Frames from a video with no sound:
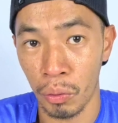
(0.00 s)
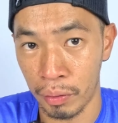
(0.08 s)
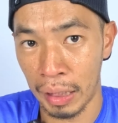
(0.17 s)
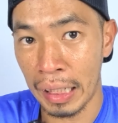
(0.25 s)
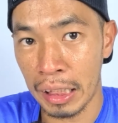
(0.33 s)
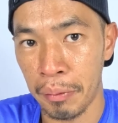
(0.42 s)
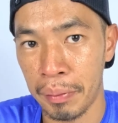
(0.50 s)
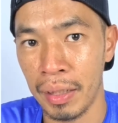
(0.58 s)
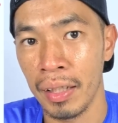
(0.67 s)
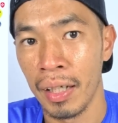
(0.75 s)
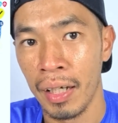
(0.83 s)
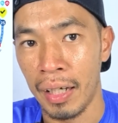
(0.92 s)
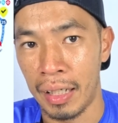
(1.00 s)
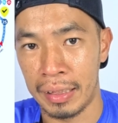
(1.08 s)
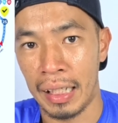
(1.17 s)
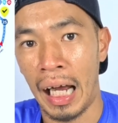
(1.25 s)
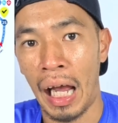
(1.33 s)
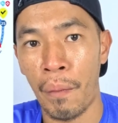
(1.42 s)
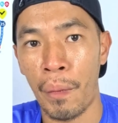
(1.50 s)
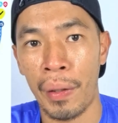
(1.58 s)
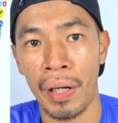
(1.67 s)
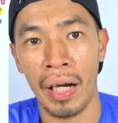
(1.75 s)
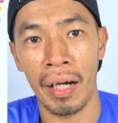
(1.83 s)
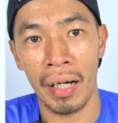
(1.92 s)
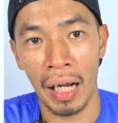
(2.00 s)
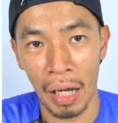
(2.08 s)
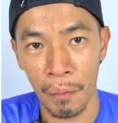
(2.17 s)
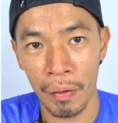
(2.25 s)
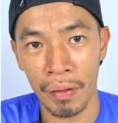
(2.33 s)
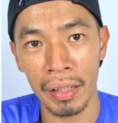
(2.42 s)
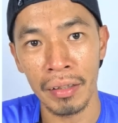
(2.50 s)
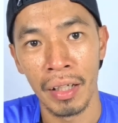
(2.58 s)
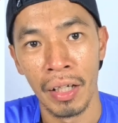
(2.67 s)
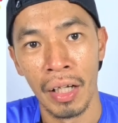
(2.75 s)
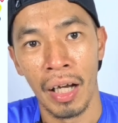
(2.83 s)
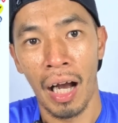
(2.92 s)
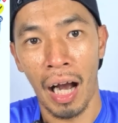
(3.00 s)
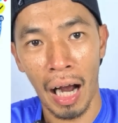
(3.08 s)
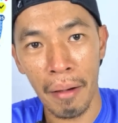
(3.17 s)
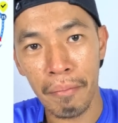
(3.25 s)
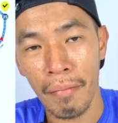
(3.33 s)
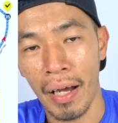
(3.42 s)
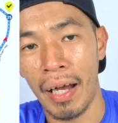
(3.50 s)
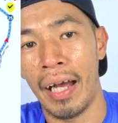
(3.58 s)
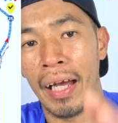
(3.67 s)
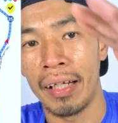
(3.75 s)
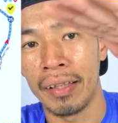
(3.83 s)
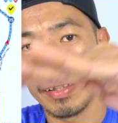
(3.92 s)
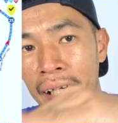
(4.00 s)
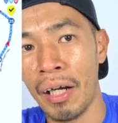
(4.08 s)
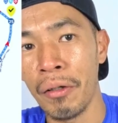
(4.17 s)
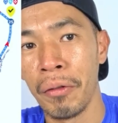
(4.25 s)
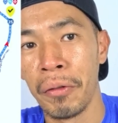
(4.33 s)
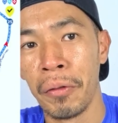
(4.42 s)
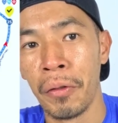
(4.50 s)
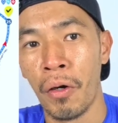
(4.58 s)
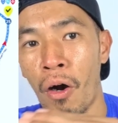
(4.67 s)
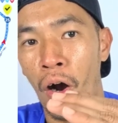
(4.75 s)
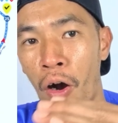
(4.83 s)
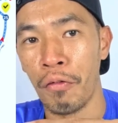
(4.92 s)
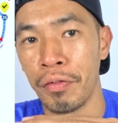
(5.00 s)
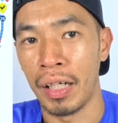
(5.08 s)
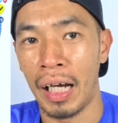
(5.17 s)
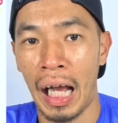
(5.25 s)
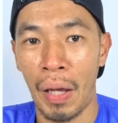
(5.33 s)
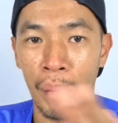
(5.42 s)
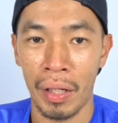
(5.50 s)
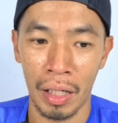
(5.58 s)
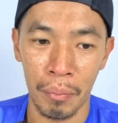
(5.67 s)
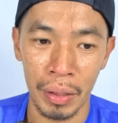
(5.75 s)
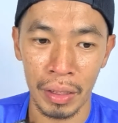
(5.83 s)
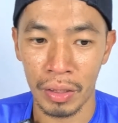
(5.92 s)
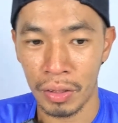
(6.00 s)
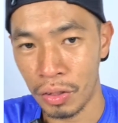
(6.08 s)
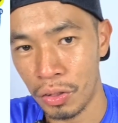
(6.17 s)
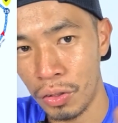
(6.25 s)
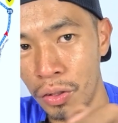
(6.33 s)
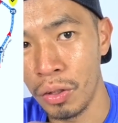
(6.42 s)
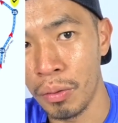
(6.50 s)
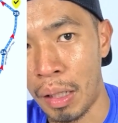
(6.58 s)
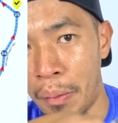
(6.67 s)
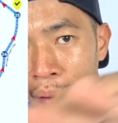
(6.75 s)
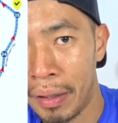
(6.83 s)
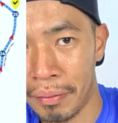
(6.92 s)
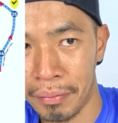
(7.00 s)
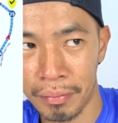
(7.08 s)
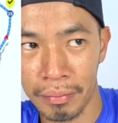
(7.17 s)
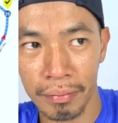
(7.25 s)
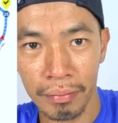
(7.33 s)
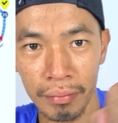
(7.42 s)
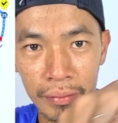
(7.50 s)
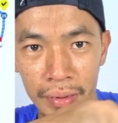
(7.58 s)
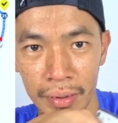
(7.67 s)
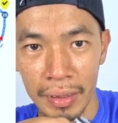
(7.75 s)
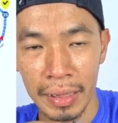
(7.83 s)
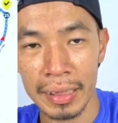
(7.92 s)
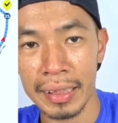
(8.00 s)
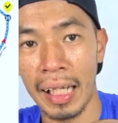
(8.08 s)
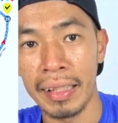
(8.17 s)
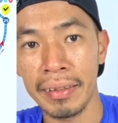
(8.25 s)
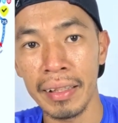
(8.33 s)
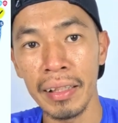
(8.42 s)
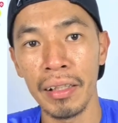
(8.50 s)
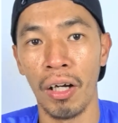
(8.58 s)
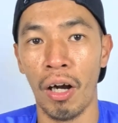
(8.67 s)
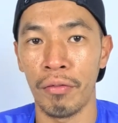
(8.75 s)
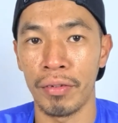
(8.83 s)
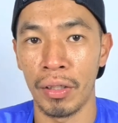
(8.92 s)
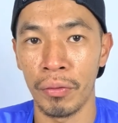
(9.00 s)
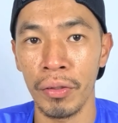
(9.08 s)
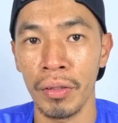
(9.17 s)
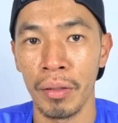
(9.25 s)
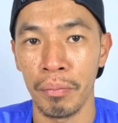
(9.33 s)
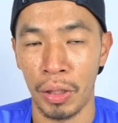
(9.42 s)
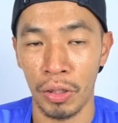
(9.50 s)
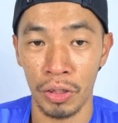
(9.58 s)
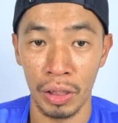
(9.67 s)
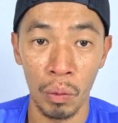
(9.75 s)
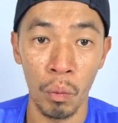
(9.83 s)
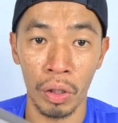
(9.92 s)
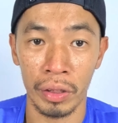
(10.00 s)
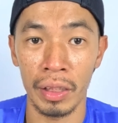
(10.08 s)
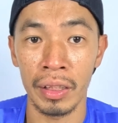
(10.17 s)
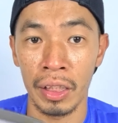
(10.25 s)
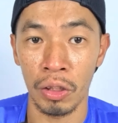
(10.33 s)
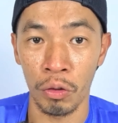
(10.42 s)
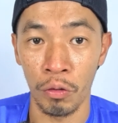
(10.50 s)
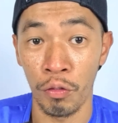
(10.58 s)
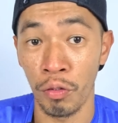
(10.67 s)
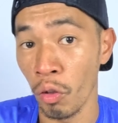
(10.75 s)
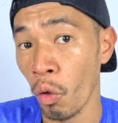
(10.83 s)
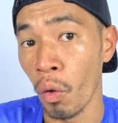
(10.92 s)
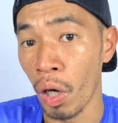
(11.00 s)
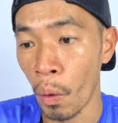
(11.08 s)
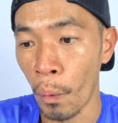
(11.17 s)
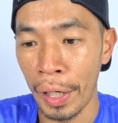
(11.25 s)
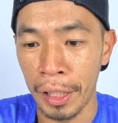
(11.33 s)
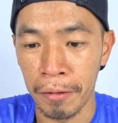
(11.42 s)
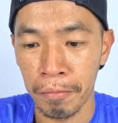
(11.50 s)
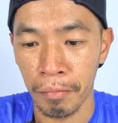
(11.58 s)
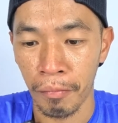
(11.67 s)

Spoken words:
10 km is a highway run, up and down of the highway, a bit slow, a bit slanter of the route because the water need to flow away.